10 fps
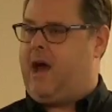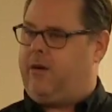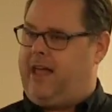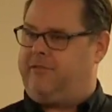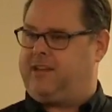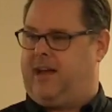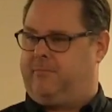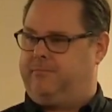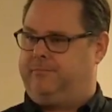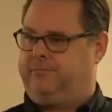our
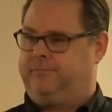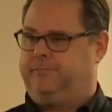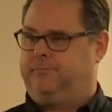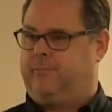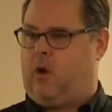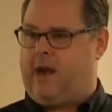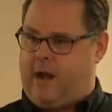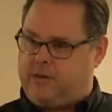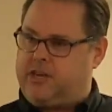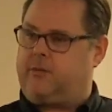lifetime or in
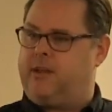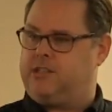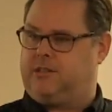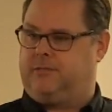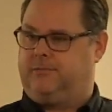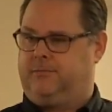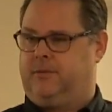our generation.